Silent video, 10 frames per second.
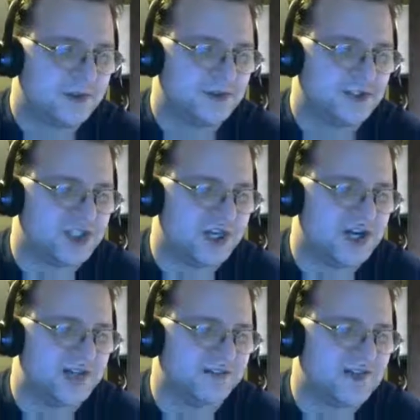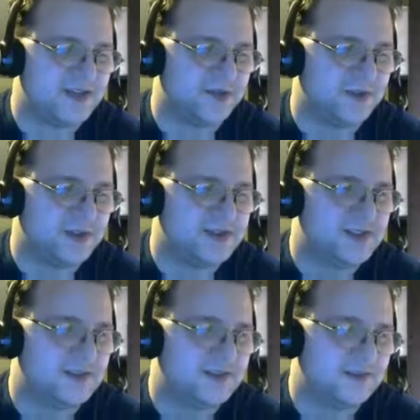About the giant in Thieves'
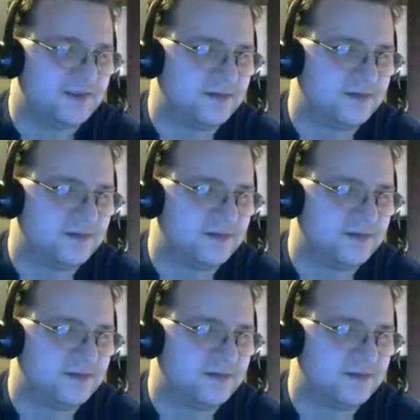Woods?